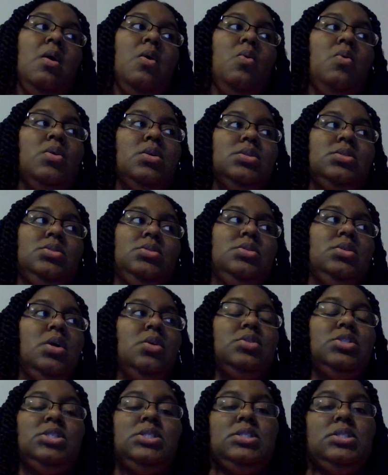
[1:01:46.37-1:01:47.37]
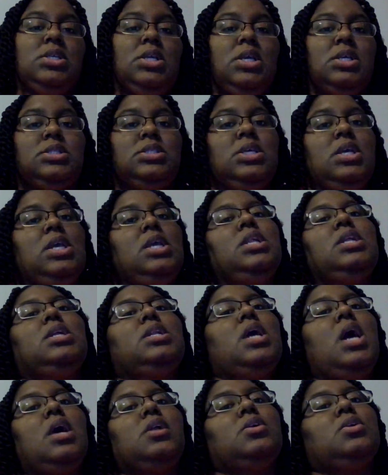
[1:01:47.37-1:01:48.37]
or you know just to any
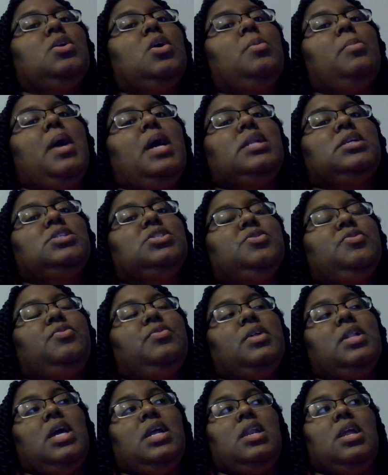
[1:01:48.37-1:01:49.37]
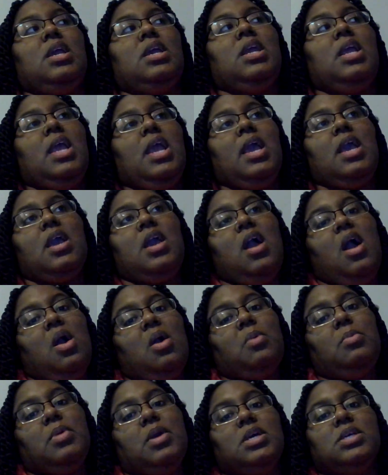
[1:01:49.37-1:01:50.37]
doctor nobody should feel like they can't
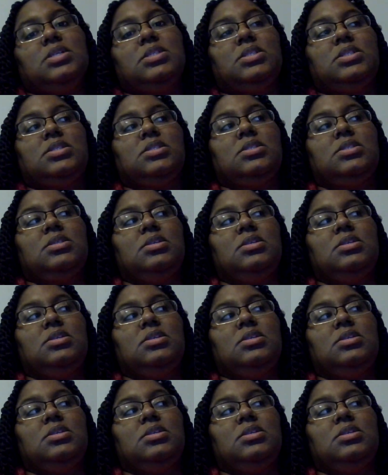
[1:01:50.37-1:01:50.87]
go because